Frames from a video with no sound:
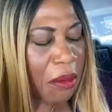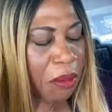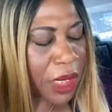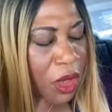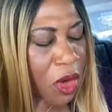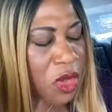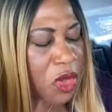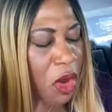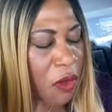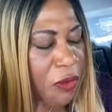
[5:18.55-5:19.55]
because
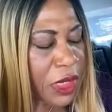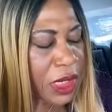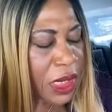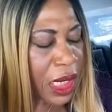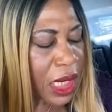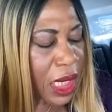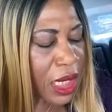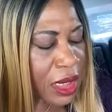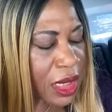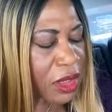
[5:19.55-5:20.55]
of his
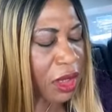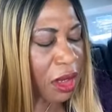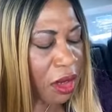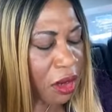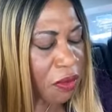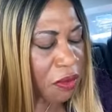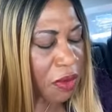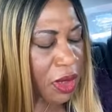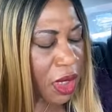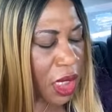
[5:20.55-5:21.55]
great love
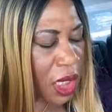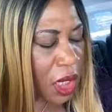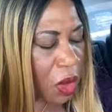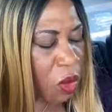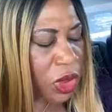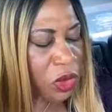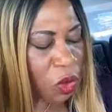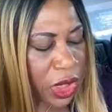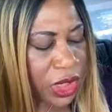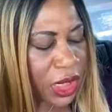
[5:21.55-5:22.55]
with
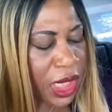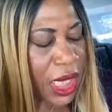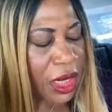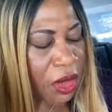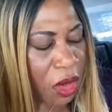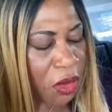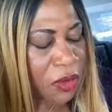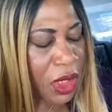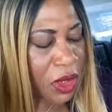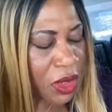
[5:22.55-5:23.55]
which he
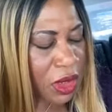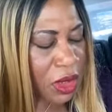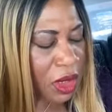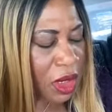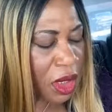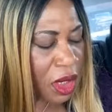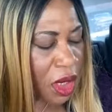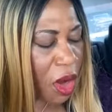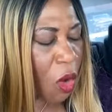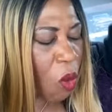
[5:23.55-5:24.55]
loved us,
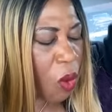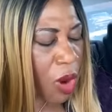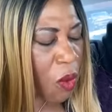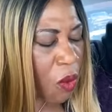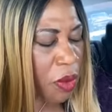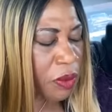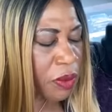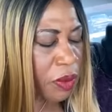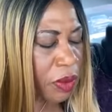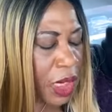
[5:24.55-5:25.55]
when
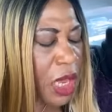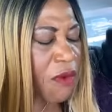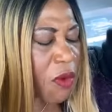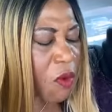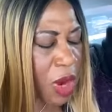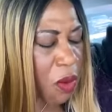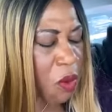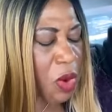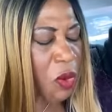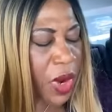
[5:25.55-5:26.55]
even when
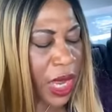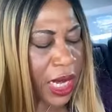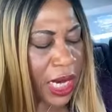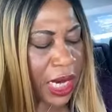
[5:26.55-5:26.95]
we were